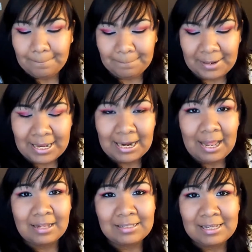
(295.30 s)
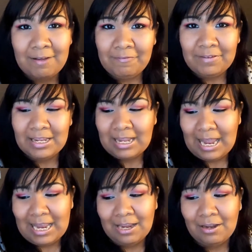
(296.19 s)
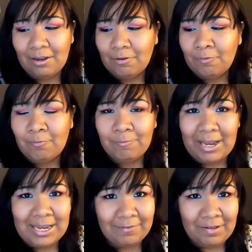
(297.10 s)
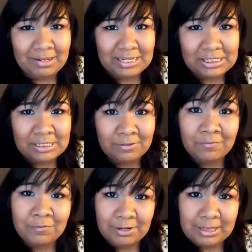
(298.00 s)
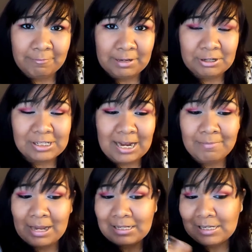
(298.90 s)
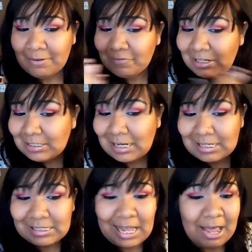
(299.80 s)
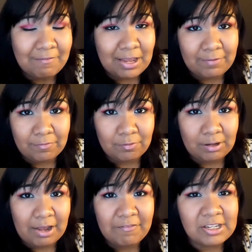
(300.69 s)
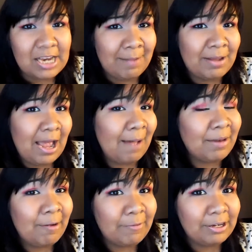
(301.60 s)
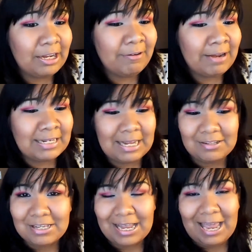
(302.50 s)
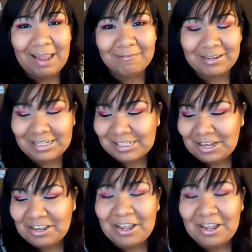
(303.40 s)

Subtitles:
But definitely a great foundation for the winter time. It definitely does have a full coverage. I mean, I'm not wearing it right now, so I can't really show you,